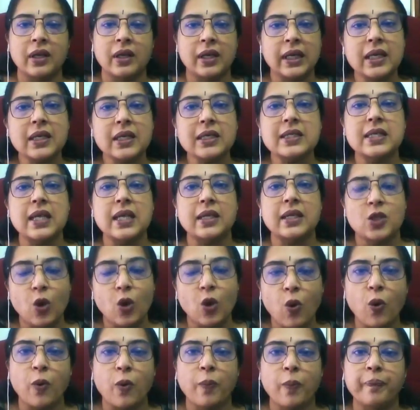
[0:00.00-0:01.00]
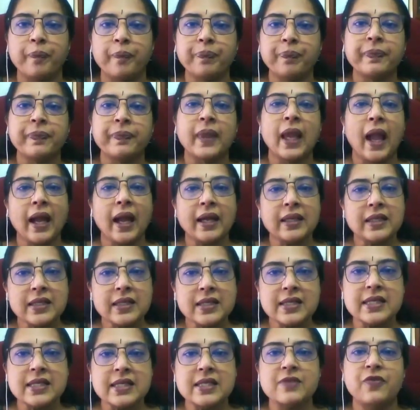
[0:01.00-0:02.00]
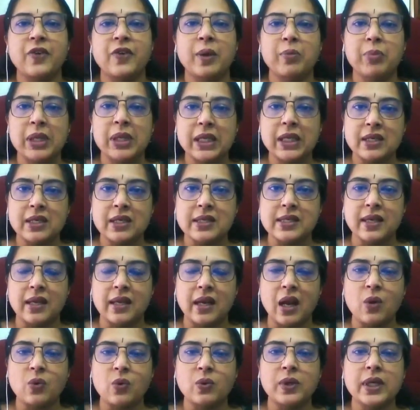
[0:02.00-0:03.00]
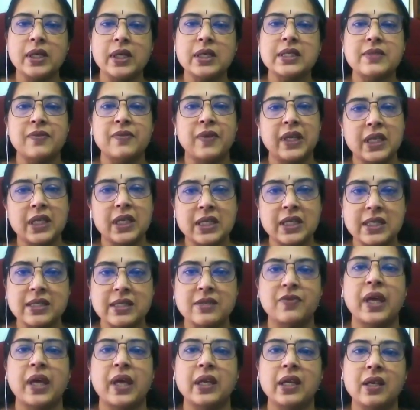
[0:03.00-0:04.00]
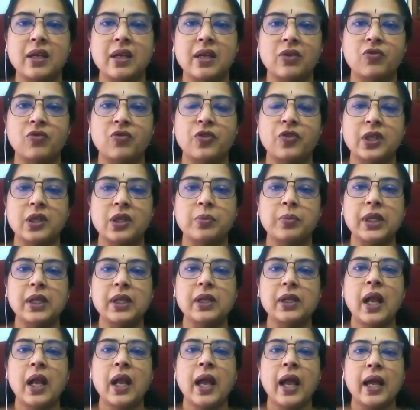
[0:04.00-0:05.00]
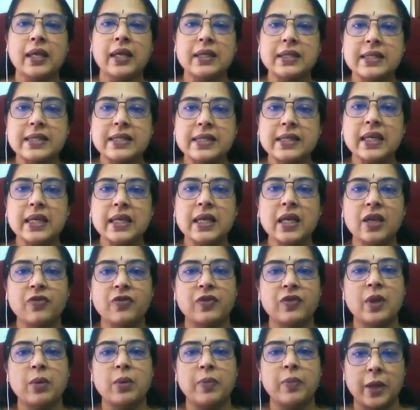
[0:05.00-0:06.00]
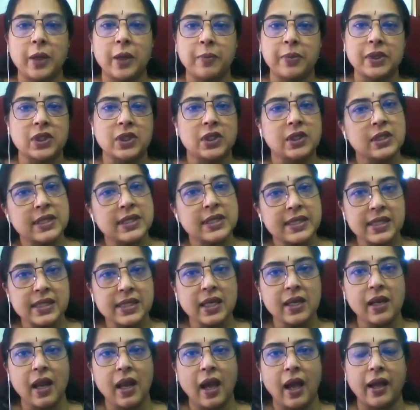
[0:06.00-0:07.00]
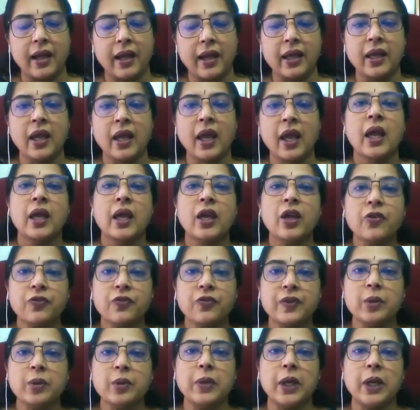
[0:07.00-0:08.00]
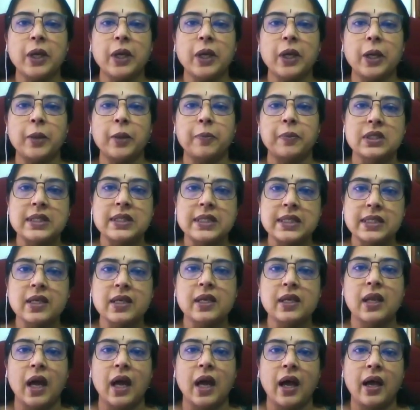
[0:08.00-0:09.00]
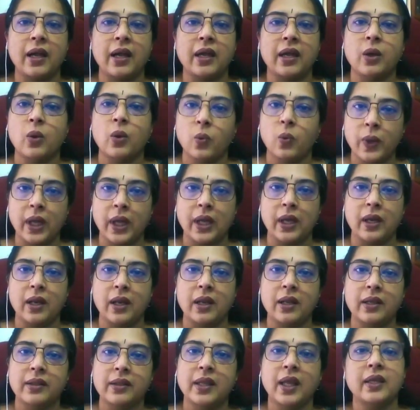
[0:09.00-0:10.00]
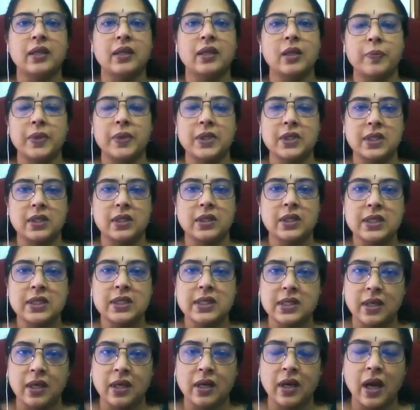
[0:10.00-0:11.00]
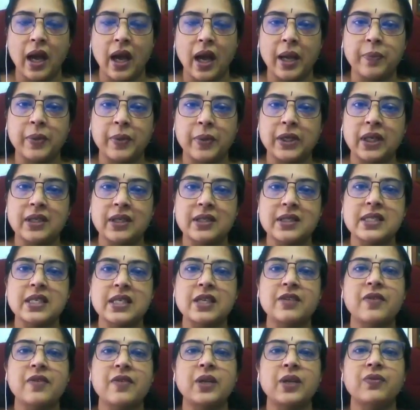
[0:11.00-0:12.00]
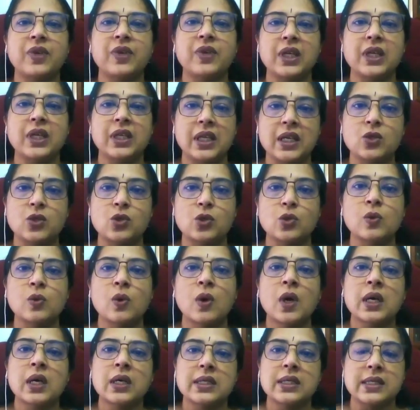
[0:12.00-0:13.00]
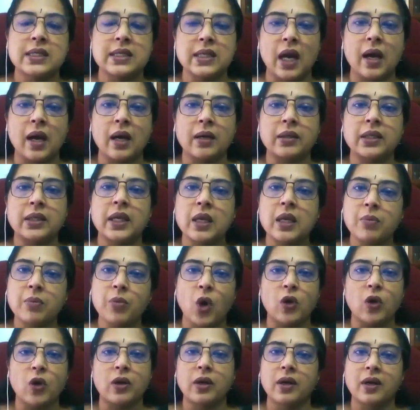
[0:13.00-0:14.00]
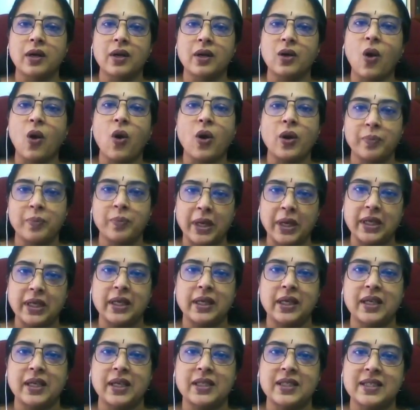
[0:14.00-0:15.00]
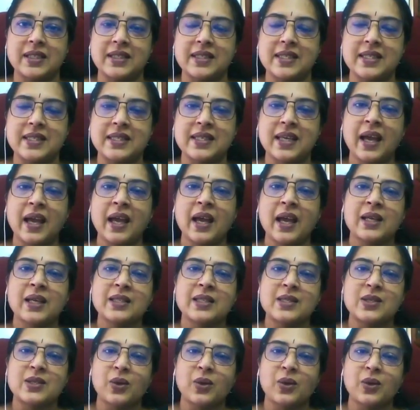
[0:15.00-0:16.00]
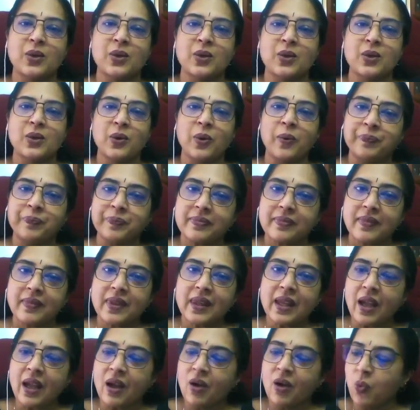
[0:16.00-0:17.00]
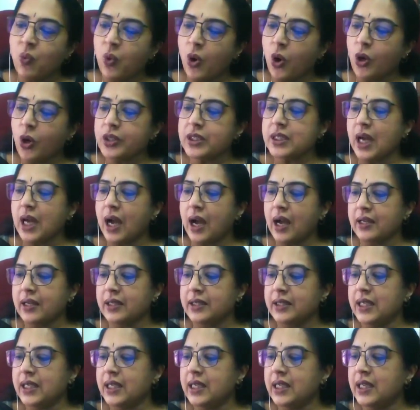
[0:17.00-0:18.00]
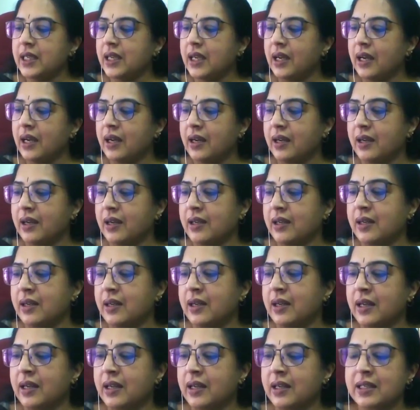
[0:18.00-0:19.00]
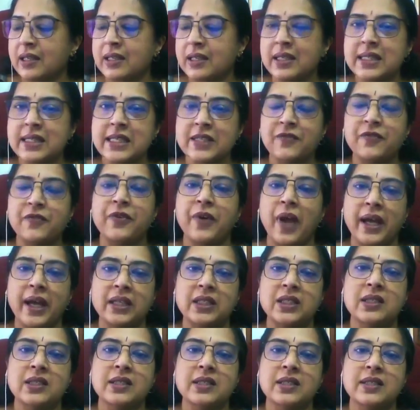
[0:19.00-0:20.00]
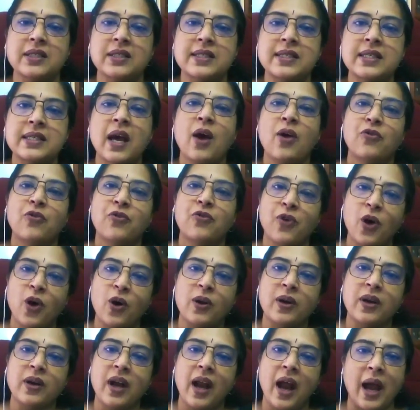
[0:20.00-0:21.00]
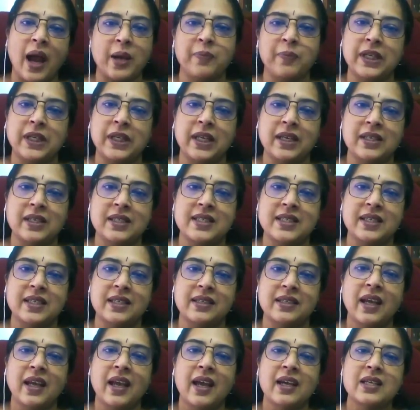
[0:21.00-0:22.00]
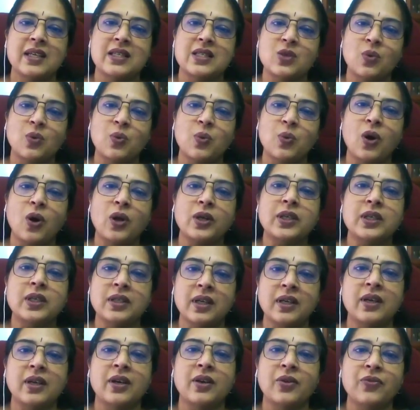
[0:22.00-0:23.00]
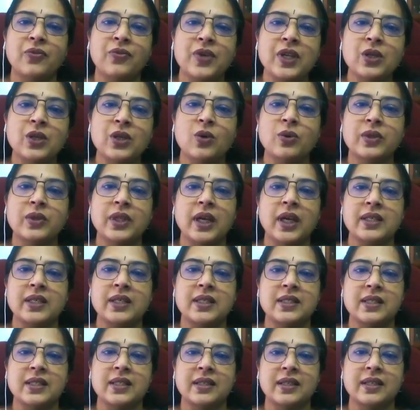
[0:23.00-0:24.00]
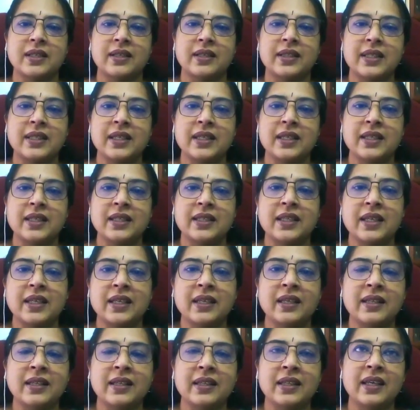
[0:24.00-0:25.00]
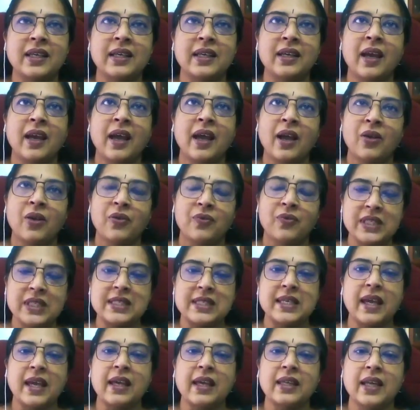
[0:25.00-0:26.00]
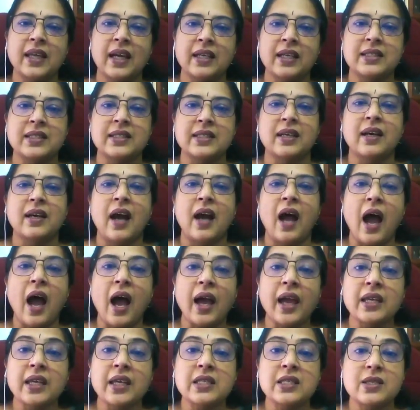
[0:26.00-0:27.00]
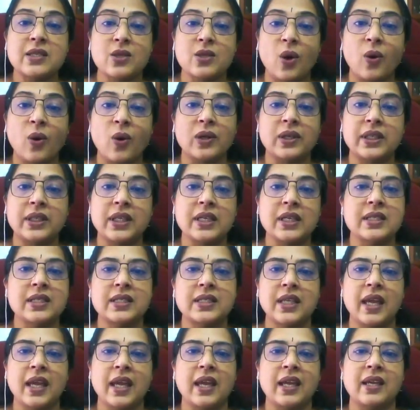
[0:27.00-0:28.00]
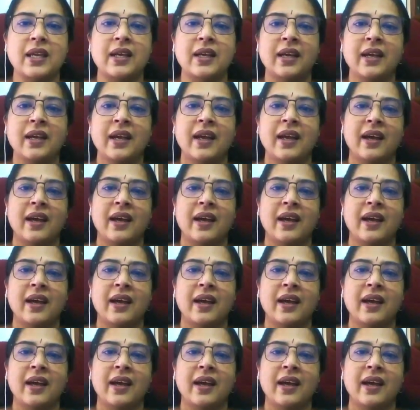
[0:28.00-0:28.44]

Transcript: readings at home, at his familiar surroundings when he is very comfortable, and see if the blood pressure is still high. If the blood pressure is still high, well, then the person is hypertensive and we need to start him or her on medications. So what are the risk factors for hypertension? So what we know that we say that high salt intake